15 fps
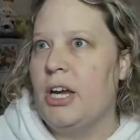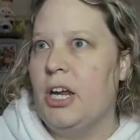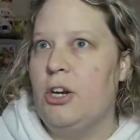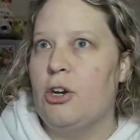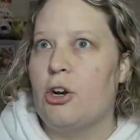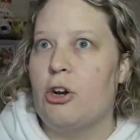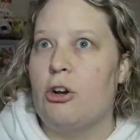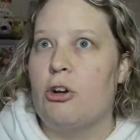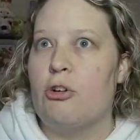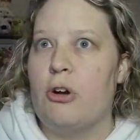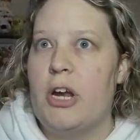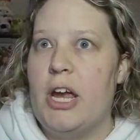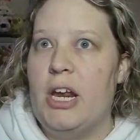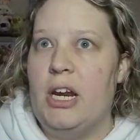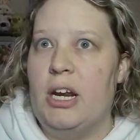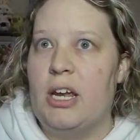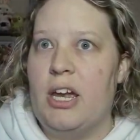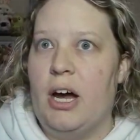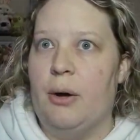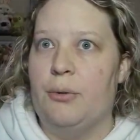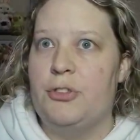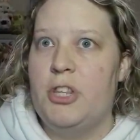and you're going to create an
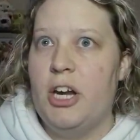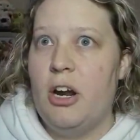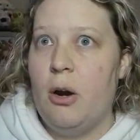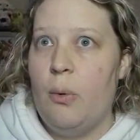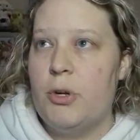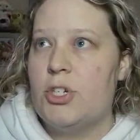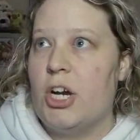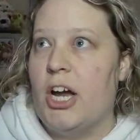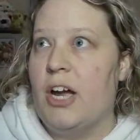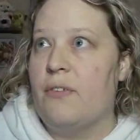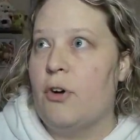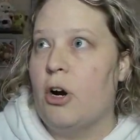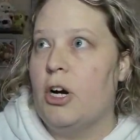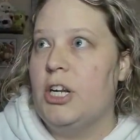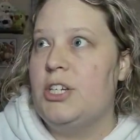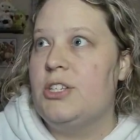account there, which I have already